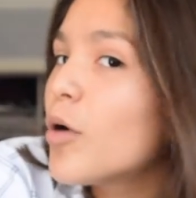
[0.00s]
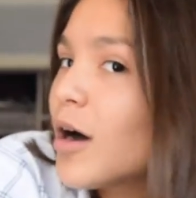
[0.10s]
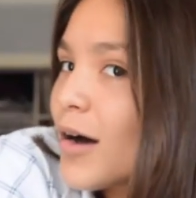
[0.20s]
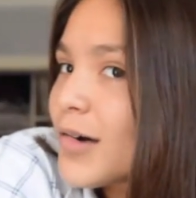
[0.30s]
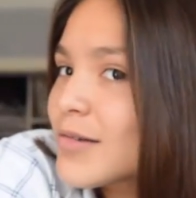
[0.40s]

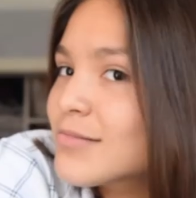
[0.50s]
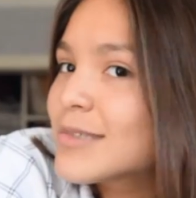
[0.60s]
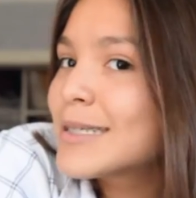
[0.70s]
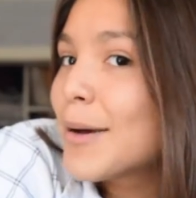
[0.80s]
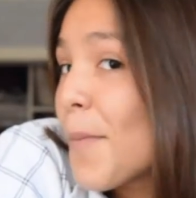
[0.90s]
want
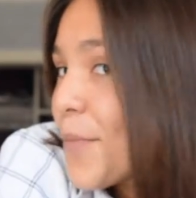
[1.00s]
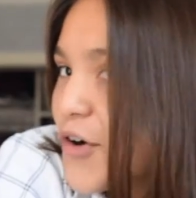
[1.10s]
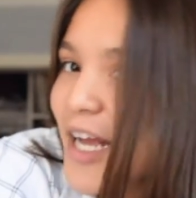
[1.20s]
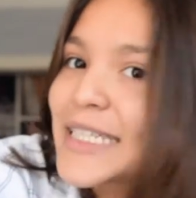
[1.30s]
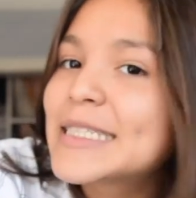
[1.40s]
to
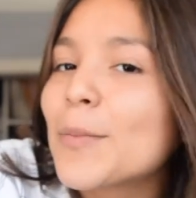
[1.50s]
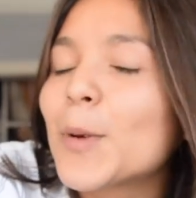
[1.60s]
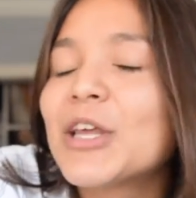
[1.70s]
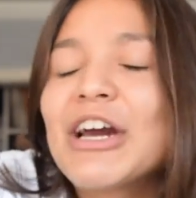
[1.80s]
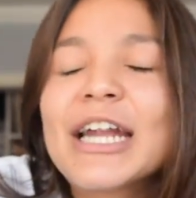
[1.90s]
impress
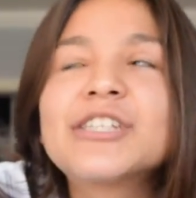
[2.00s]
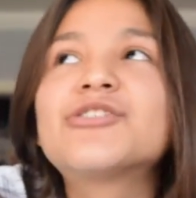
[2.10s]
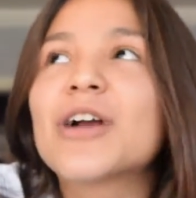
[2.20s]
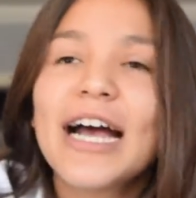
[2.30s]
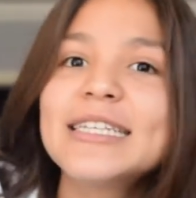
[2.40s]
someone, you gotta
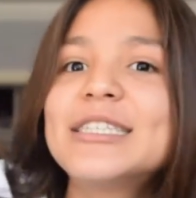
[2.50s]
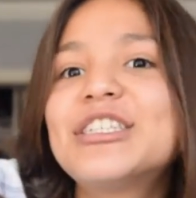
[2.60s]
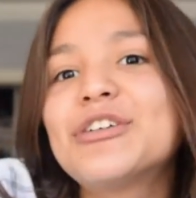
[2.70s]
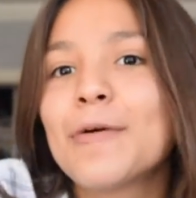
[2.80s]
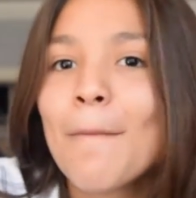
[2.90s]
dress
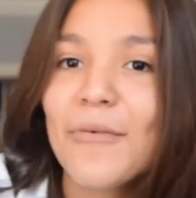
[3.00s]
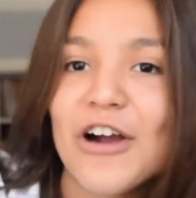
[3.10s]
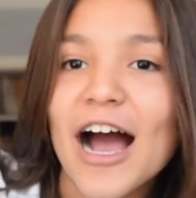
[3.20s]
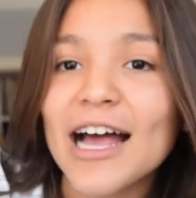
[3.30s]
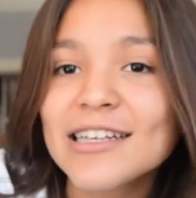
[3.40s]
to
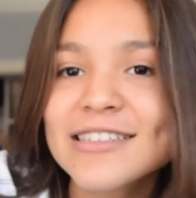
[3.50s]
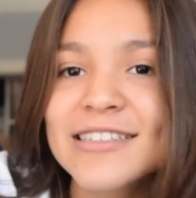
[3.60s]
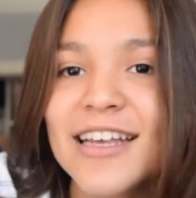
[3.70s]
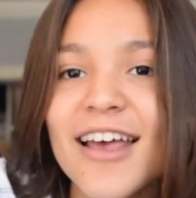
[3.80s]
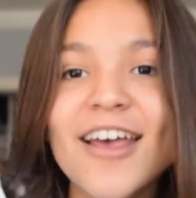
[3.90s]

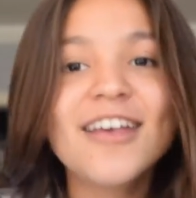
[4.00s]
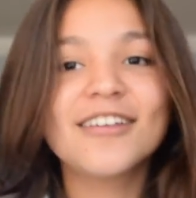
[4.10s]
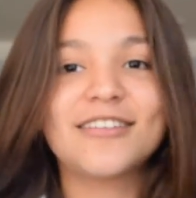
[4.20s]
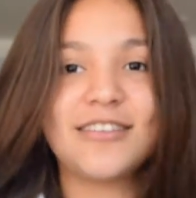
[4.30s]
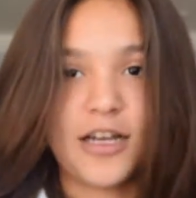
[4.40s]
impress.
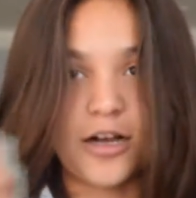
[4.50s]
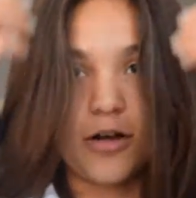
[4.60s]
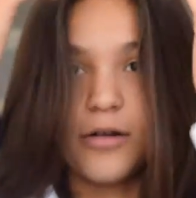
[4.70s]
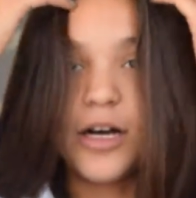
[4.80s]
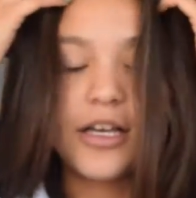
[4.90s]

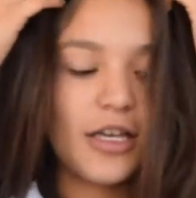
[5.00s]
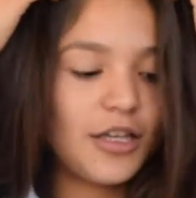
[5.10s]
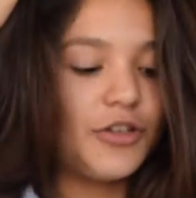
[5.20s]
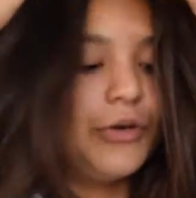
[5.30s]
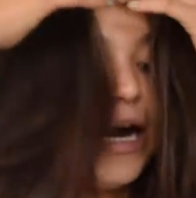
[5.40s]
So
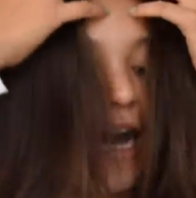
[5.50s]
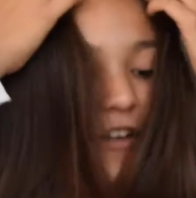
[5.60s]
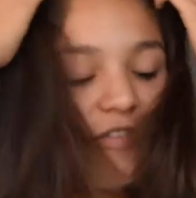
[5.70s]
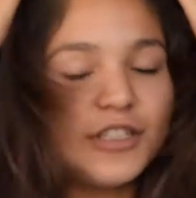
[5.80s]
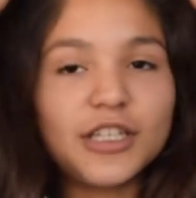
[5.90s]
you
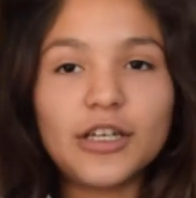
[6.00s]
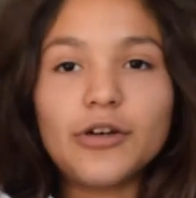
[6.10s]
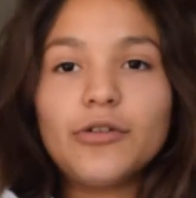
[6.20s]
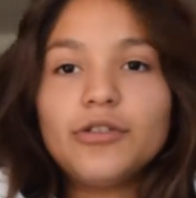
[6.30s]
have to